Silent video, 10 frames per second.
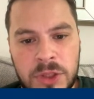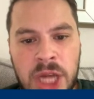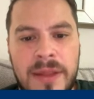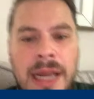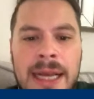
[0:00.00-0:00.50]

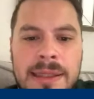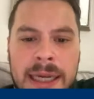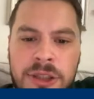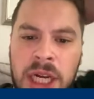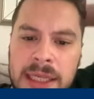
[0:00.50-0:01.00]
Jack the Lad,
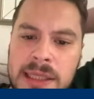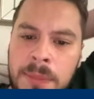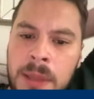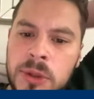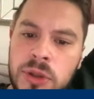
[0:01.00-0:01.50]
hi Jack. You're
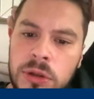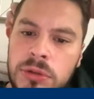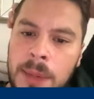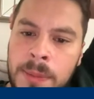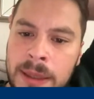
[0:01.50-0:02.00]
saying people talk
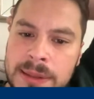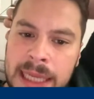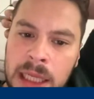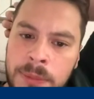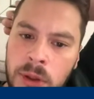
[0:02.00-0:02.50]
crap about
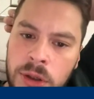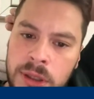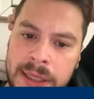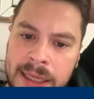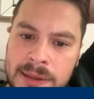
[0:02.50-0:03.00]
Dele, but look
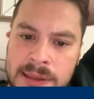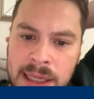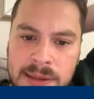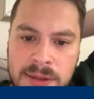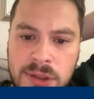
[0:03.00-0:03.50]
at Kane's
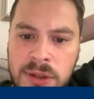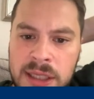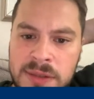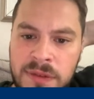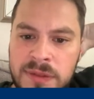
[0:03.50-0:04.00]
stats since
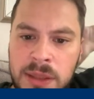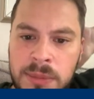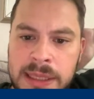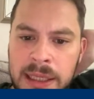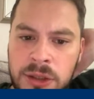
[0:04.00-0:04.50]
2015
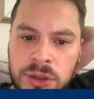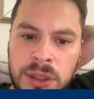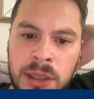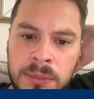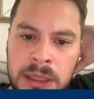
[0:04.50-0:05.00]
when Dele
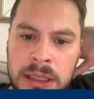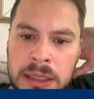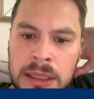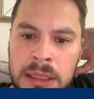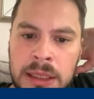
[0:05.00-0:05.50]
joined them.
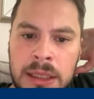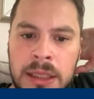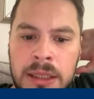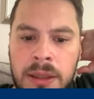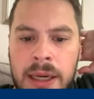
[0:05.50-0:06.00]

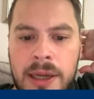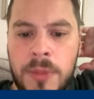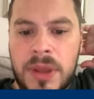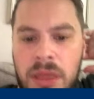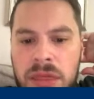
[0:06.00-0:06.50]

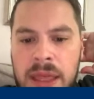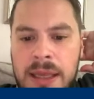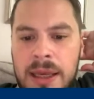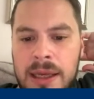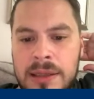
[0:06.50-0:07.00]
And the
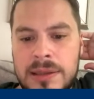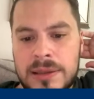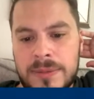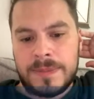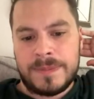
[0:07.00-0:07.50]
thing
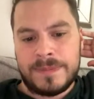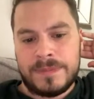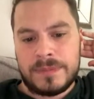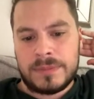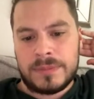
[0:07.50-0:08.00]
is,
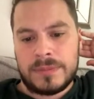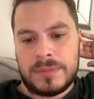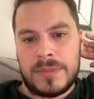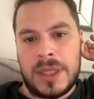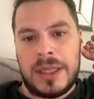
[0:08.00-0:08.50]

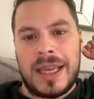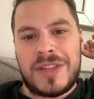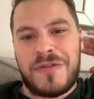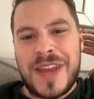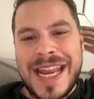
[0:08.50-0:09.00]

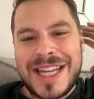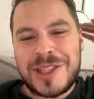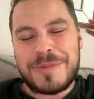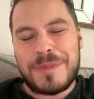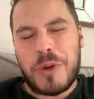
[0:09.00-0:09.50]
he's
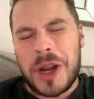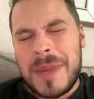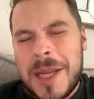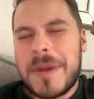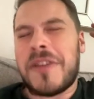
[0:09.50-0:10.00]
finished. What I
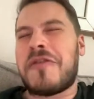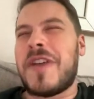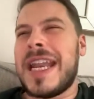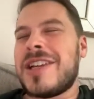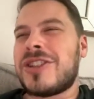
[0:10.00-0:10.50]
mean by
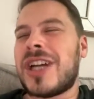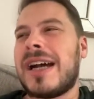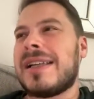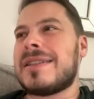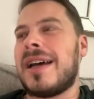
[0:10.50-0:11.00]
finished,
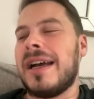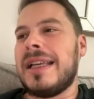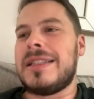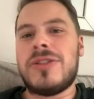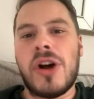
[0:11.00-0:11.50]
Jack, is that
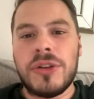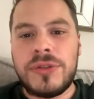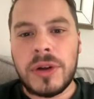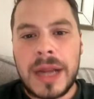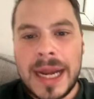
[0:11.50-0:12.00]
he's not done